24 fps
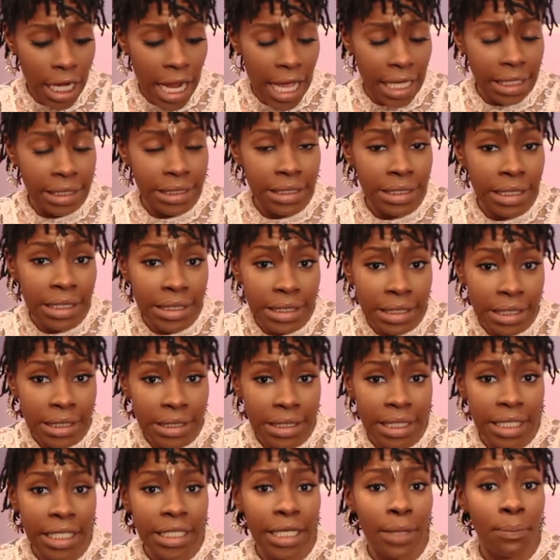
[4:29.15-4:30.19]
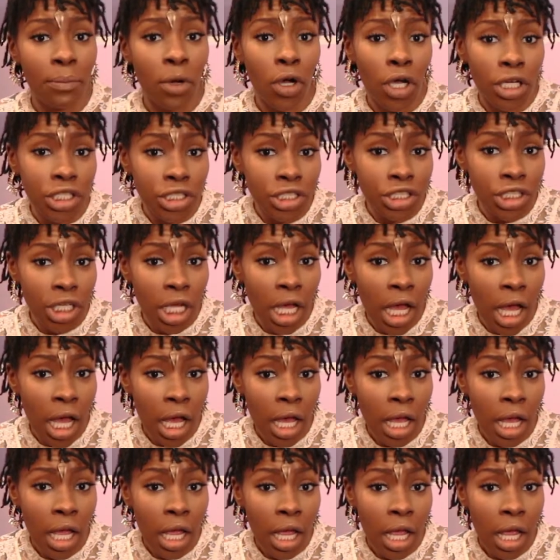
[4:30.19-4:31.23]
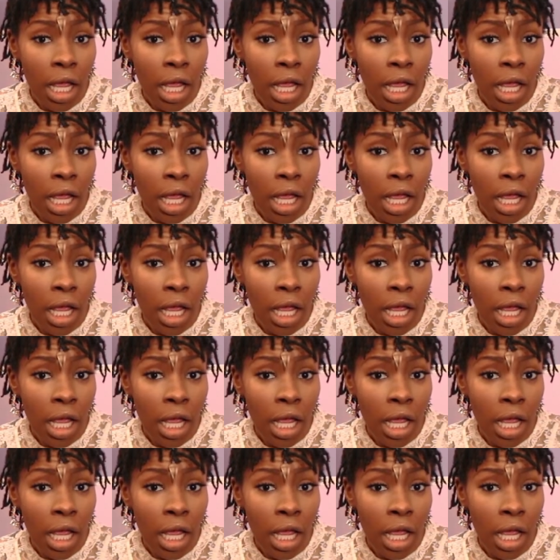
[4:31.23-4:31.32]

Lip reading: the elasticity, the moisture.